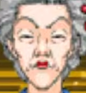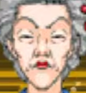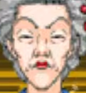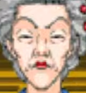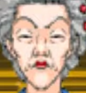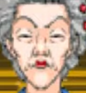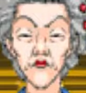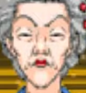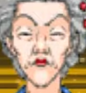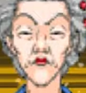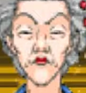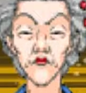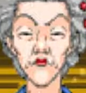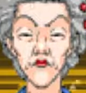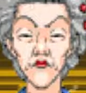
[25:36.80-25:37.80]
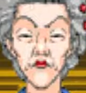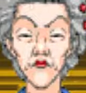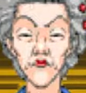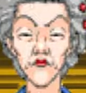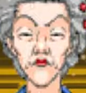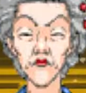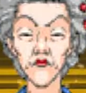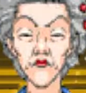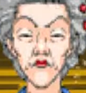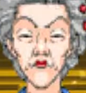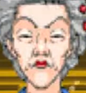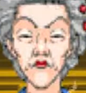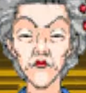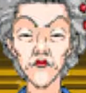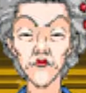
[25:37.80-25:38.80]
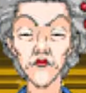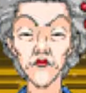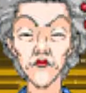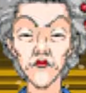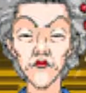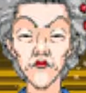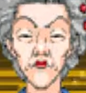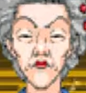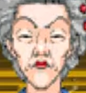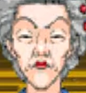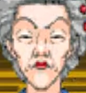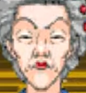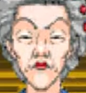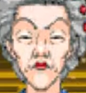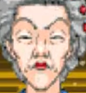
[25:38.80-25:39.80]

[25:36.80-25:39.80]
I was just getting to the good part, dearie.